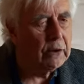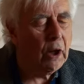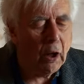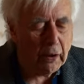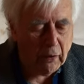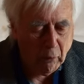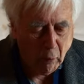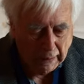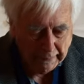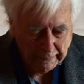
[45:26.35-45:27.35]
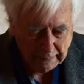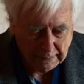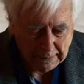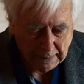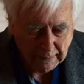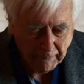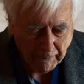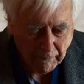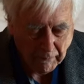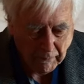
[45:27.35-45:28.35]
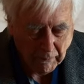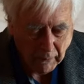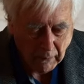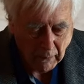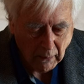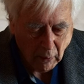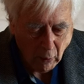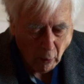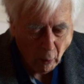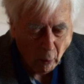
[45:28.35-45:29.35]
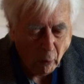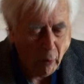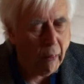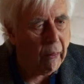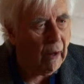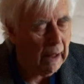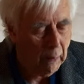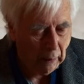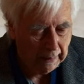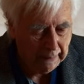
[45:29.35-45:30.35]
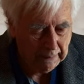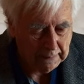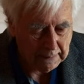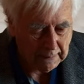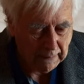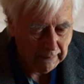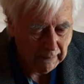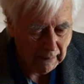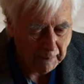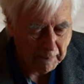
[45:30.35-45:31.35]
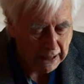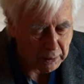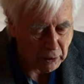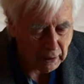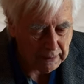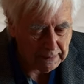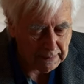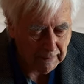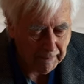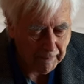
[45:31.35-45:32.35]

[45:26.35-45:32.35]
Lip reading: God of wonders, all thy ways are matchless,